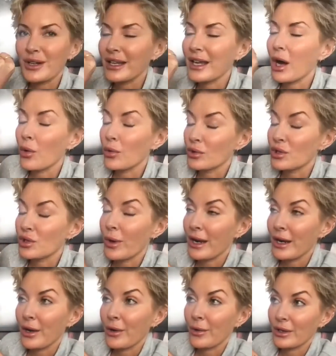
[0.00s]
it. Yeah. Oh, do I
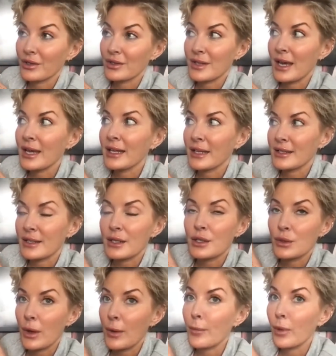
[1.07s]
know what you're saying? Yes, I
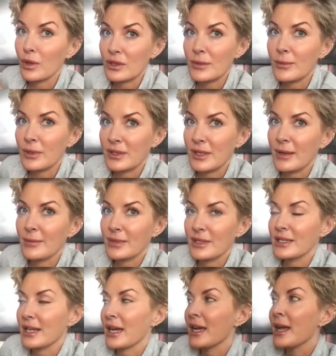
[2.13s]
do it multiple times a
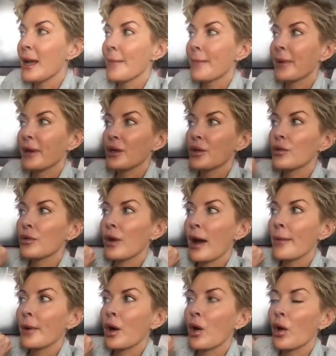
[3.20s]
day. But you
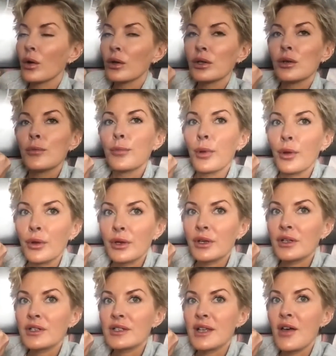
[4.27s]
grab a hold, you pull
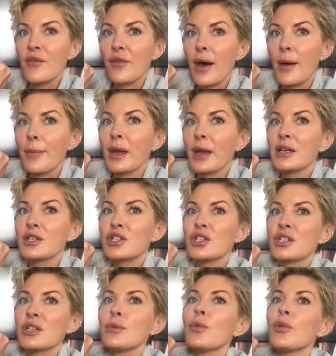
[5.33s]
yourself up, and
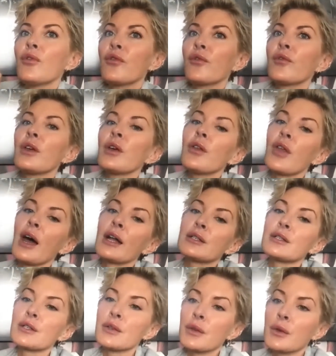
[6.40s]
she will feel that
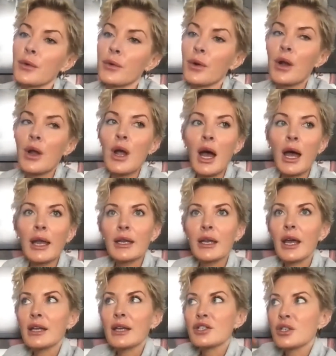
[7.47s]
too.
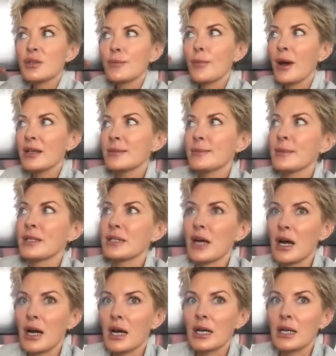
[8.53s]
And she must be
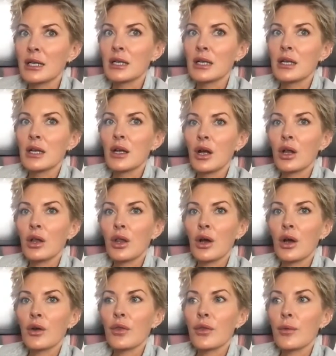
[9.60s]
taught
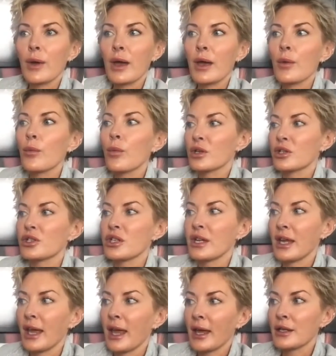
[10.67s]
along the way what she
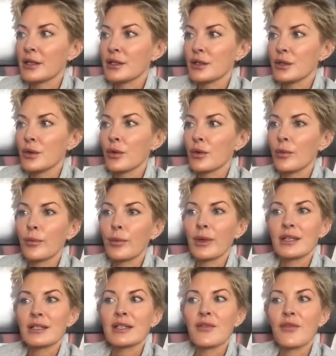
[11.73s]
can do,
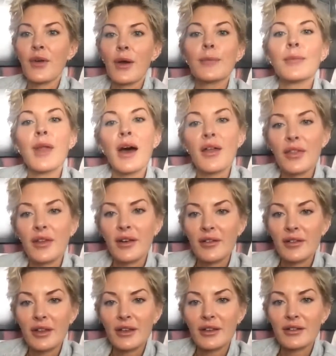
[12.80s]
because if I'm not there,
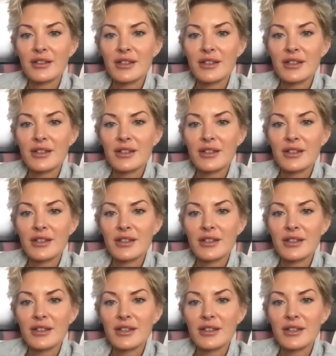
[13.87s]
like you're